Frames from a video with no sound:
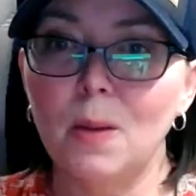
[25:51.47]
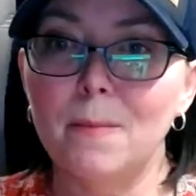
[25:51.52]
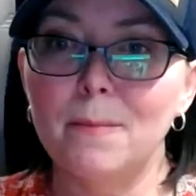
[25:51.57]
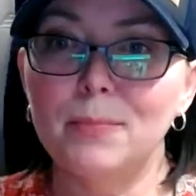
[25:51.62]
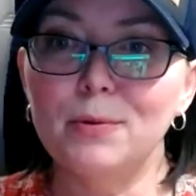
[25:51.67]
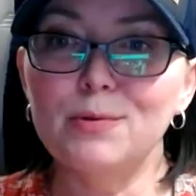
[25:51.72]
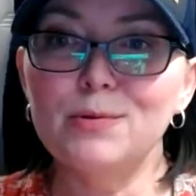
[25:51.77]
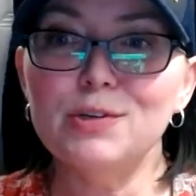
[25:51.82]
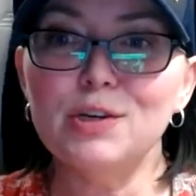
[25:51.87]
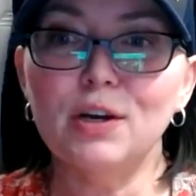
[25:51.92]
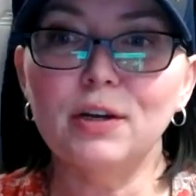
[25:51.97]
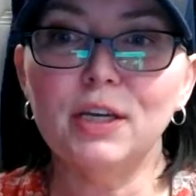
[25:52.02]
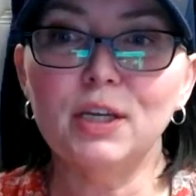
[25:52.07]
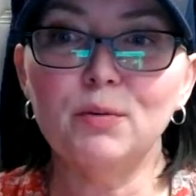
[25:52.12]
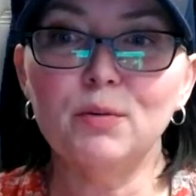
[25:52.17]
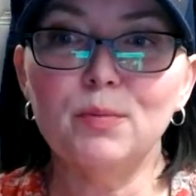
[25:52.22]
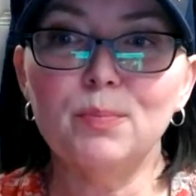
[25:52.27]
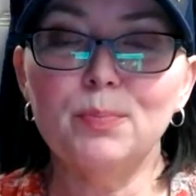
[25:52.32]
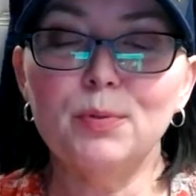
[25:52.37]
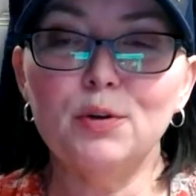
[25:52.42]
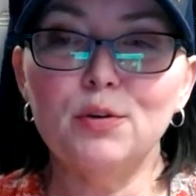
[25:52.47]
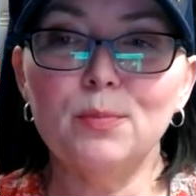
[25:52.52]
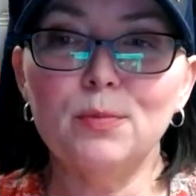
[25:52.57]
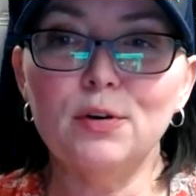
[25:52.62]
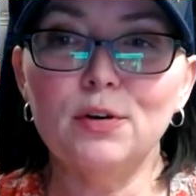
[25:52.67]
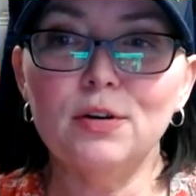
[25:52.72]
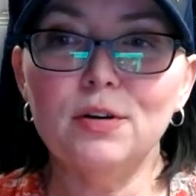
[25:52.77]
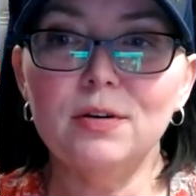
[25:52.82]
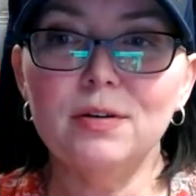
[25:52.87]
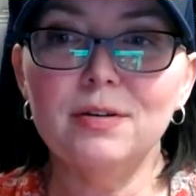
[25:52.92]
Boondocking with
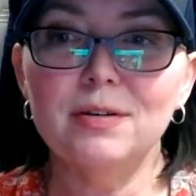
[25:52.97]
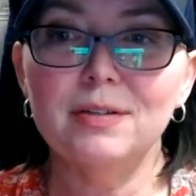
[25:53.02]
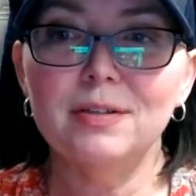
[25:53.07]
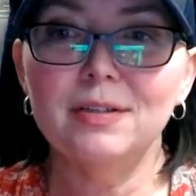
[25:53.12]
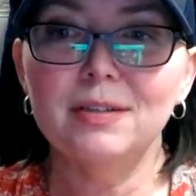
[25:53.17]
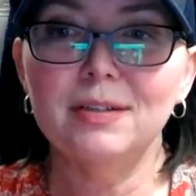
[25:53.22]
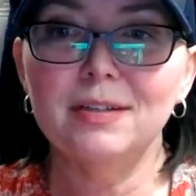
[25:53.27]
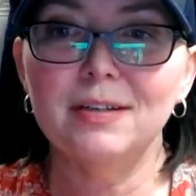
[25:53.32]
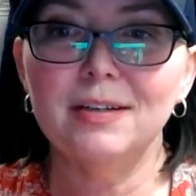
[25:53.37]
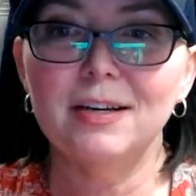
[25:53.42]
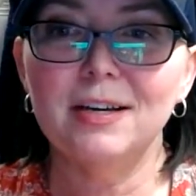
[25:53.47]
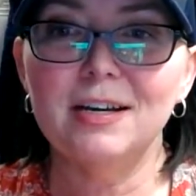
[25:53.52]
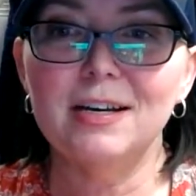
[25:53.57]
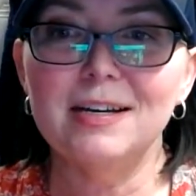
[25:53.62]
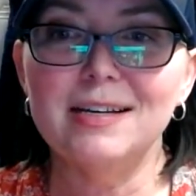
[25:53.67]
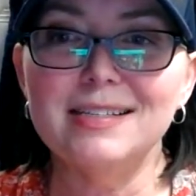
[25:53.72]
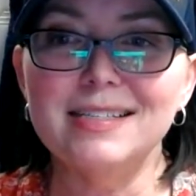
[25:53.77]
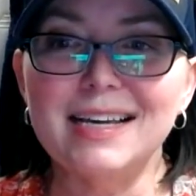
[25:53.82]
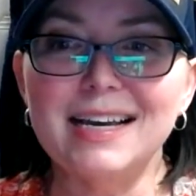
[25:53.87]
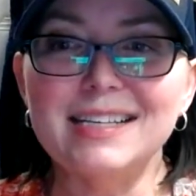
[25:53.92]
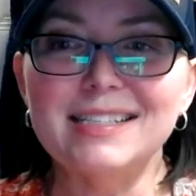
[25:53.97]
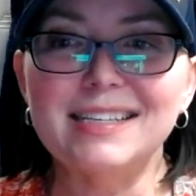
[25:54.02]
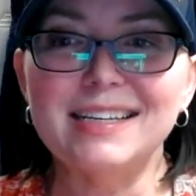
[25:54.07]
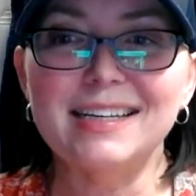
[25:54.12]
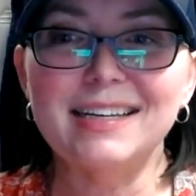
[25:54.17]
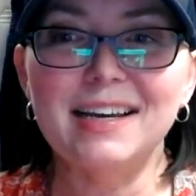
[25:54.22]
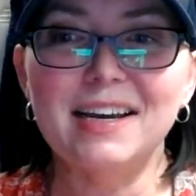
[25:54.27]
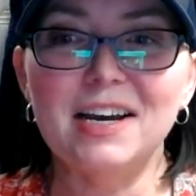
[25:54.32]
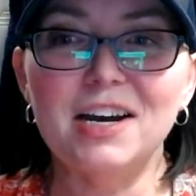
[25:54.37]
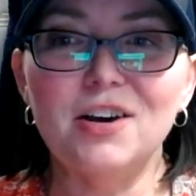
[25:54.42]
Boomer is asking
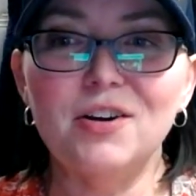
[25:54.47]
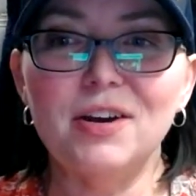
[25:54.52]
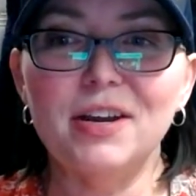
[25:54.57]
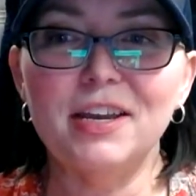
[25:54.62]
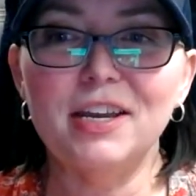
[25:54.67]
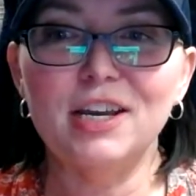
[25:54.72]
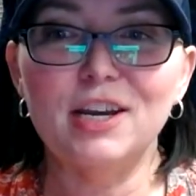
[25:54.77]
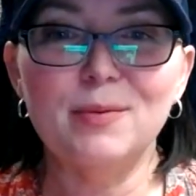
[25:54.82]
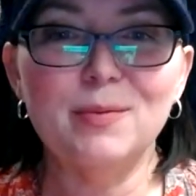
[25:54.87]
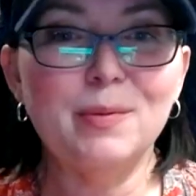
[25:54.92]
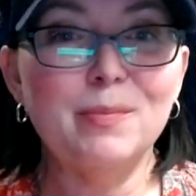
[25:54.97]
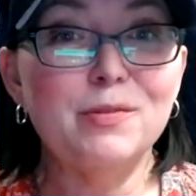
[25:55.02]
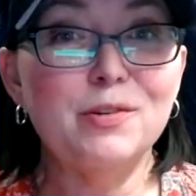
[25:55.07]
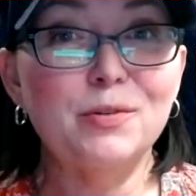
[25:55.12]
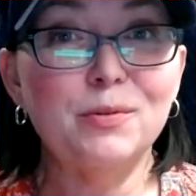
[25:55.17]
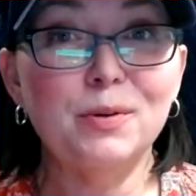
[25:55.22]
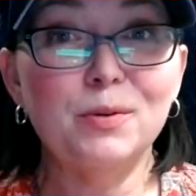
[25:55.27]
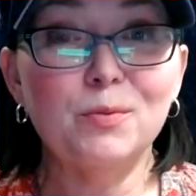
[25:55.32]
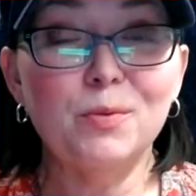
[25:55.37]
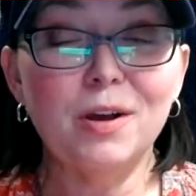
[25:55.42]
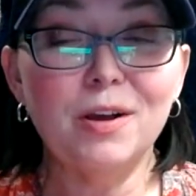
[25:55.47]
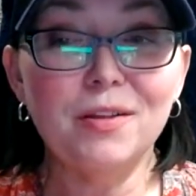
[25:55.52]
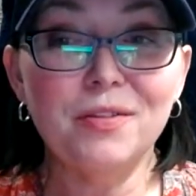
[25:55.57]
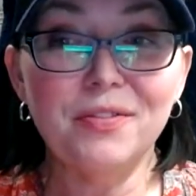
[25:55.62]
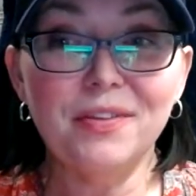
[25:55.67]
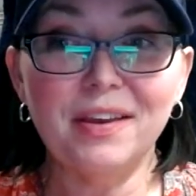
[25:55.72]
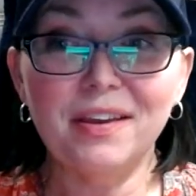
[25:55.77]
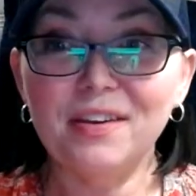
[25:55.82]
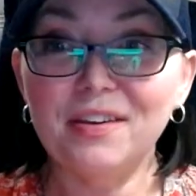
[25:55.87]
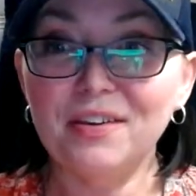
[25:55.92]
how I am. I'm doing well,
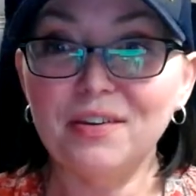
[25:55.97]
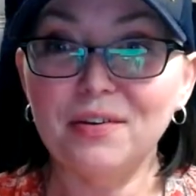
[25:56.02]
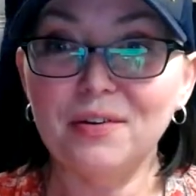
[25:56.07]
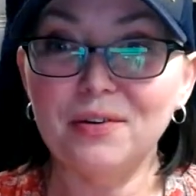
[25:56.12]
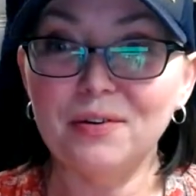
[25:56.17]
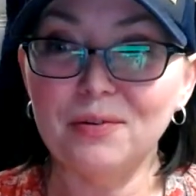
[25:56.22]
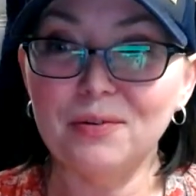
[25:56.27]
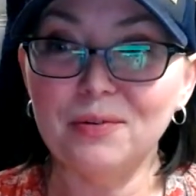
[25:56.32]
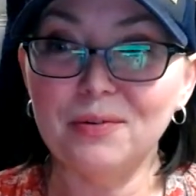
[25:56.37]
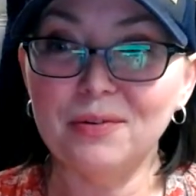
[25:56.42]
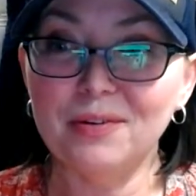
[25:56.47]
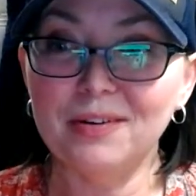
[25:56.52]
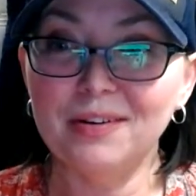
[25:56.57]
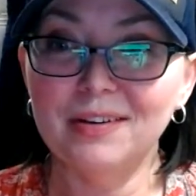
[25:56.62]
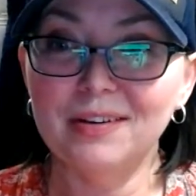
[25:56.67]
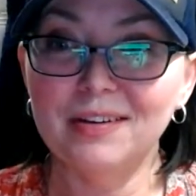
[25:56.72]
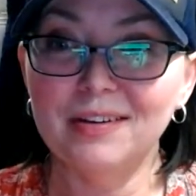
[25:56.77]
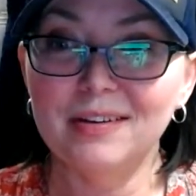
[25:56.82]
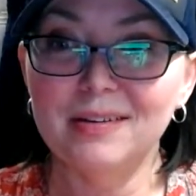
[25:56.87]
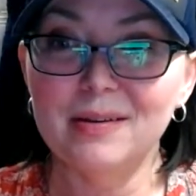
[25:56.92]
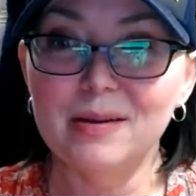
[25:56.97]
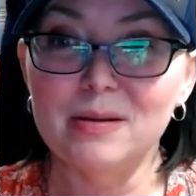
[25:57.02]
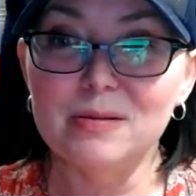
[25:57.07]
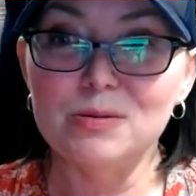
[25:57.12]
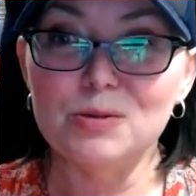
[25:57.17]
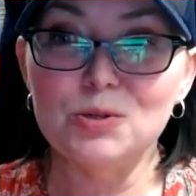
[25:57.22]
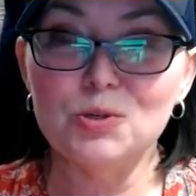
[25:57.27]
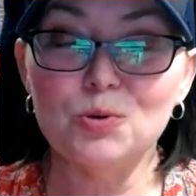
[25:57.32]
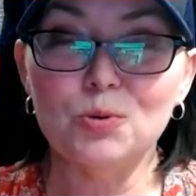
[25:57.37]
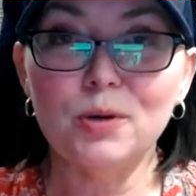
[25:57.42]
thank you.
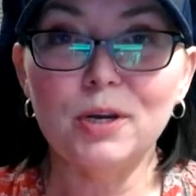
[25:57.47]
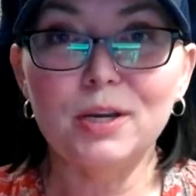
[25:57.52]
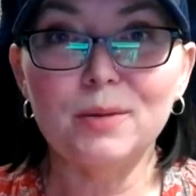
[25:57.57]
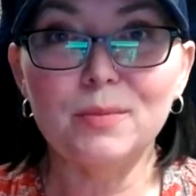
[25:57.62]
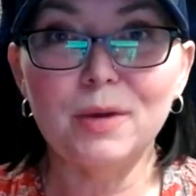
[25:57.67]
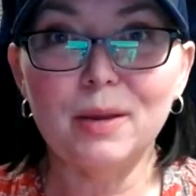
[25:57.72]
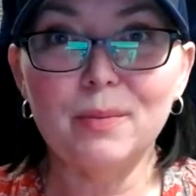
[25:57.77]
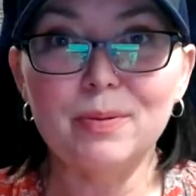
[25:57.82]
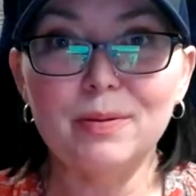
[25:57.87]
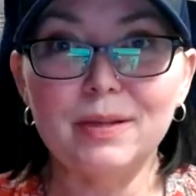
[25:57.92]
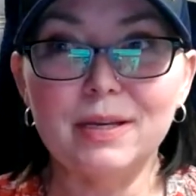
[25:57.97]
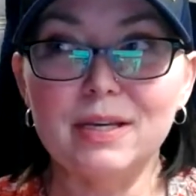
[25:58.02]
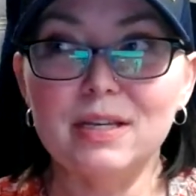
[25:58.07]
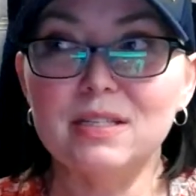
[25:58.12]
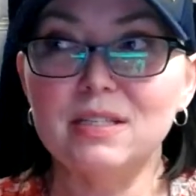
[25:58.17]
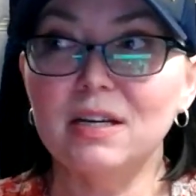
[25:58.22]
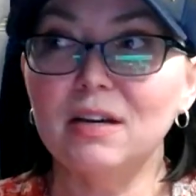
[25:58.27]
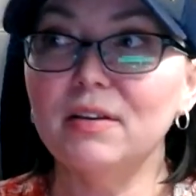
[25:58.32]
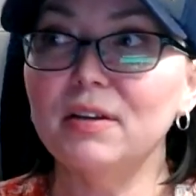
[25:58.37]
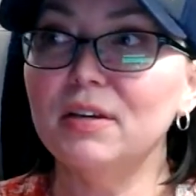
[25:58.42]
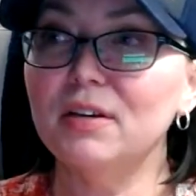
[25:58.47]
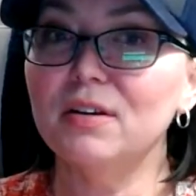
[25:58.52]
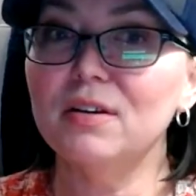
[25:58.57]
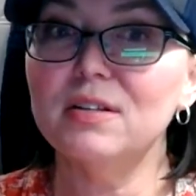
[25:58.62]
Enjoying my place out here.